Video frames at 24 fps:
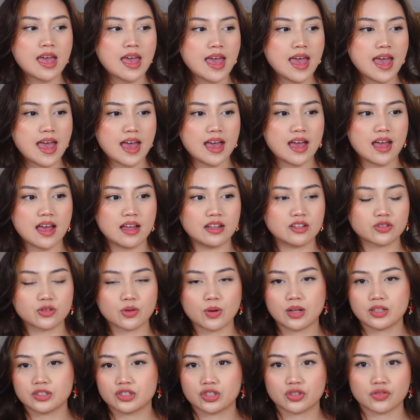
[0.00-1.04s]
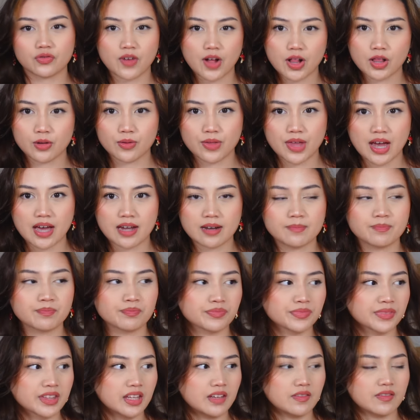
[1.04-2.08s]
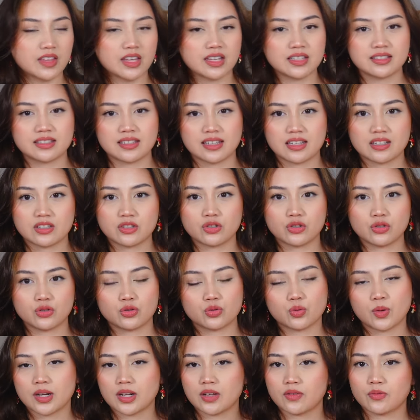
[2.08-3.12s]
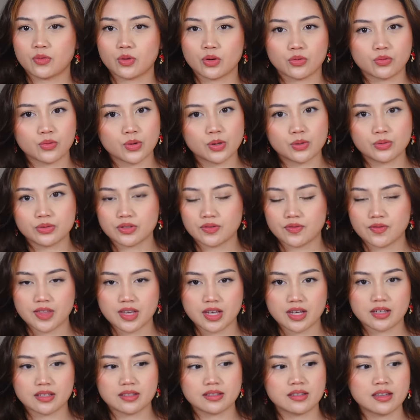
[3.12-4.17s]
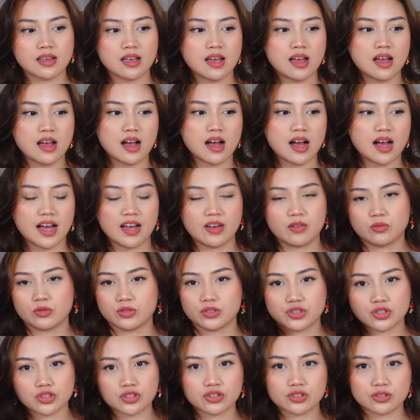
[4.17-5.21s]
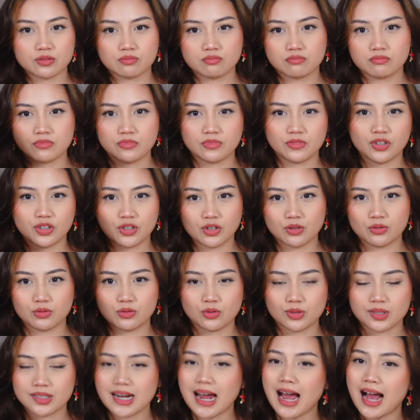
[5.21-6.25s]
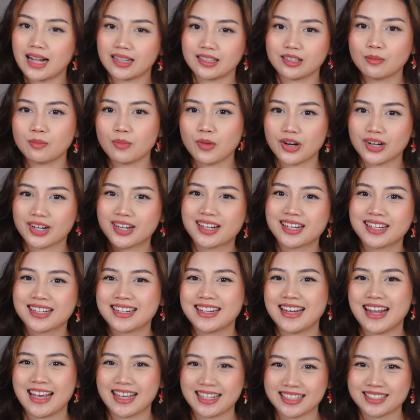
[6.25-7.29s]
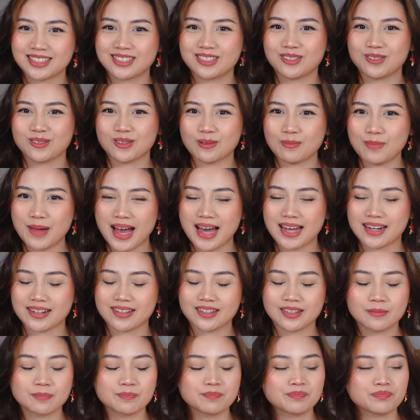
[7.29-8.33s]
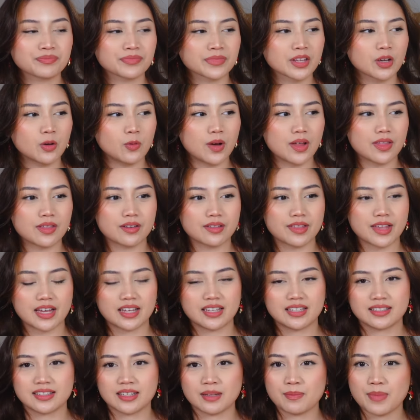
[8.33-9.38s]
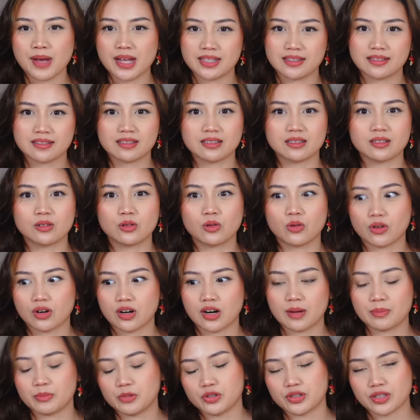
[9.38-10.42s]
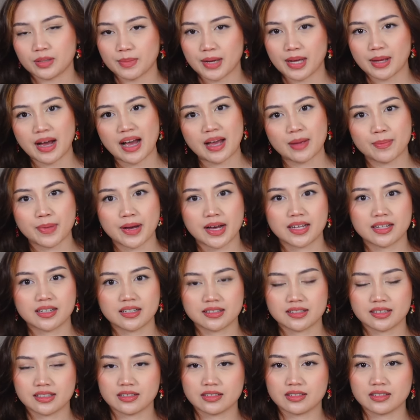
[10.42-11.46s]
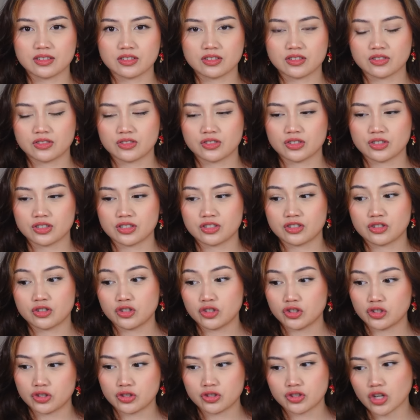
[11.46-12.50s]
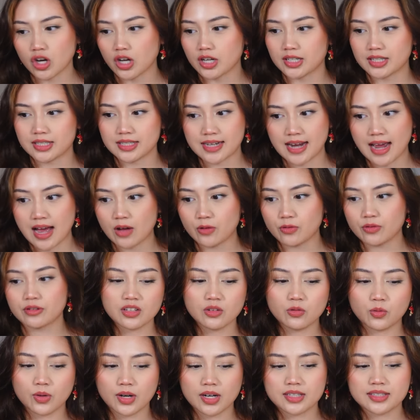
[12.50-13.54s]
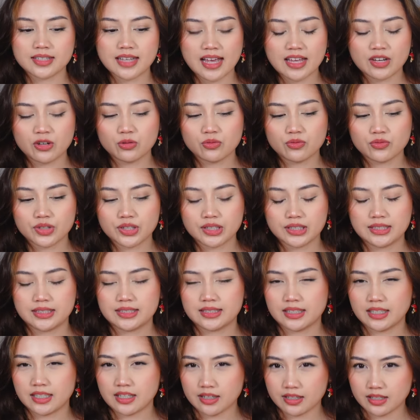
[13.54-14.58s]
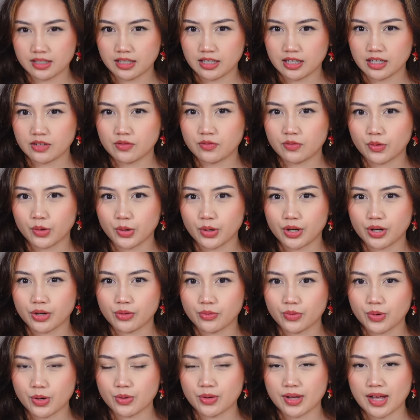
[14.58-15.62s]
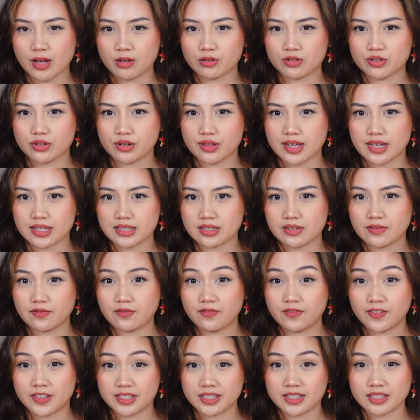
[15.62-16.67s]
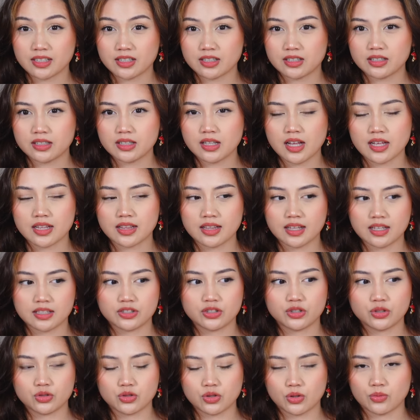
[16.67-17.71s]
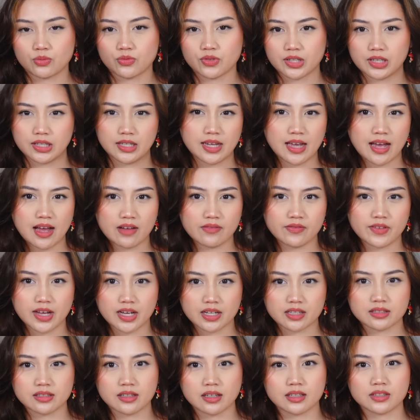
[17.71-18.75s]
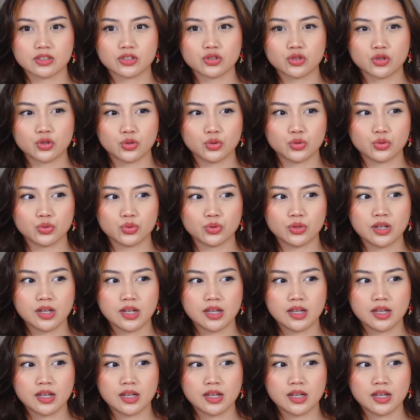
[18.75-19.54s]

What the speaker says: and so I'll just follow that. If they said do 24 rows of this, I will just, do a tally mark next to the pattern, whether that is in pencil or I'm using my iPad. It's easier to just jot it down. Whereas I don't really see the need for a row counter that's physical unless you don't really have access to